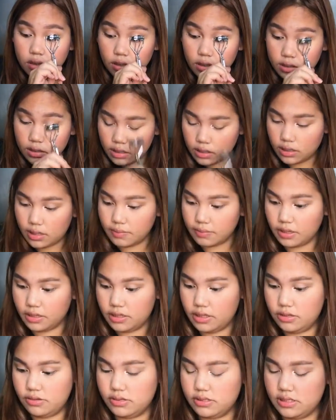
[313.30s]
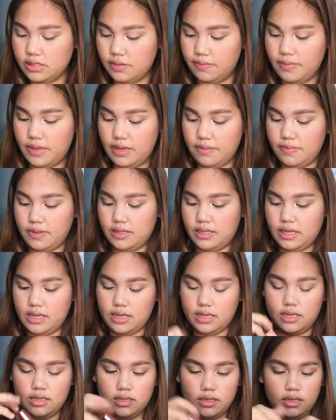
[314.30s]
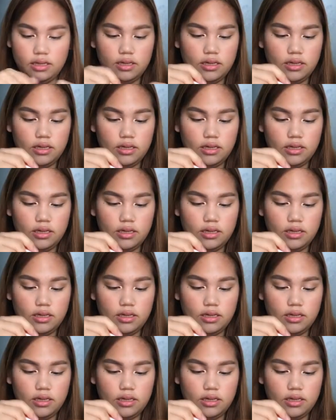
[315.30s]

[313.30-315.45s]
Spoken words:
And then I'm gonna use the Maybelline.